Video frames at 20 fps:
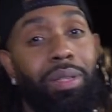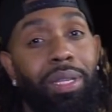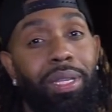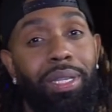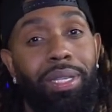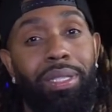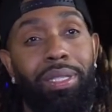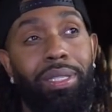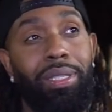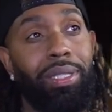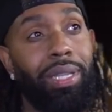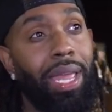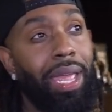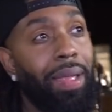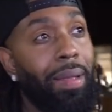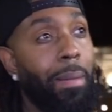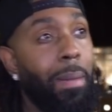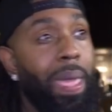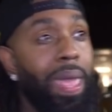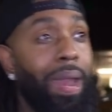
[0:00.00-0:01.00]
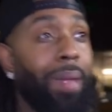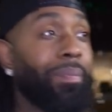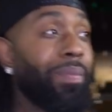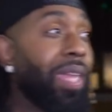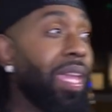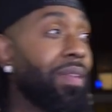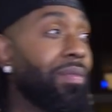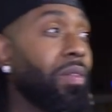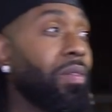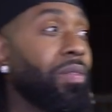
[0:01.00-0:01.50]
And it's just like, and I'm
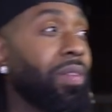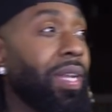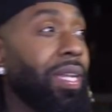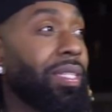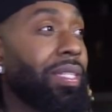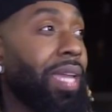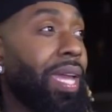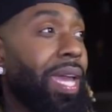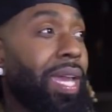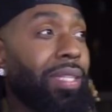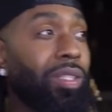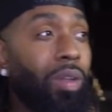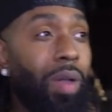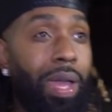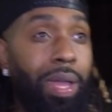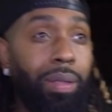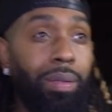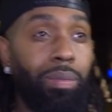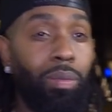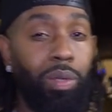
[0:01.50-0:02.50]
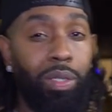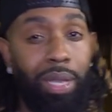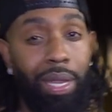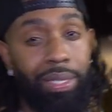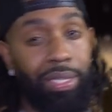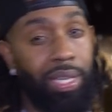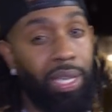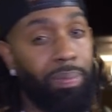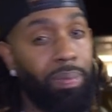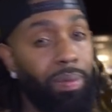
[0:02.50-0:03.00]
thankful for that side. So I, what I
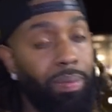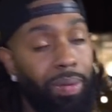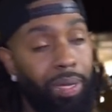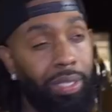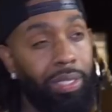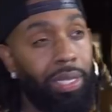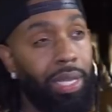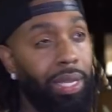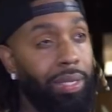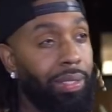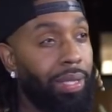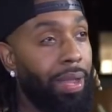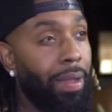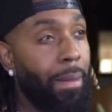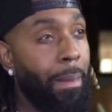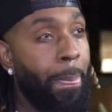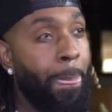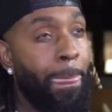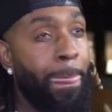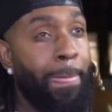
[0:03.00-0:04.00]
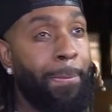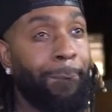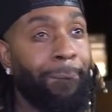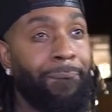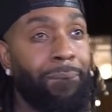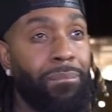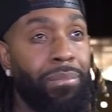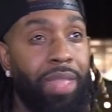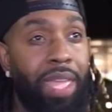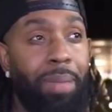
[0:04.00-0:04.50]
tell people all the time is like,
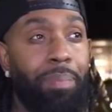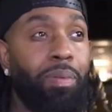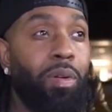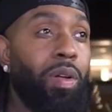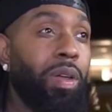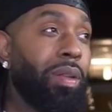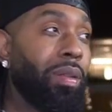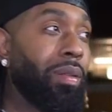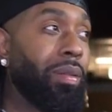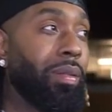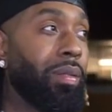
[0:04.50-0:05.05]
that part,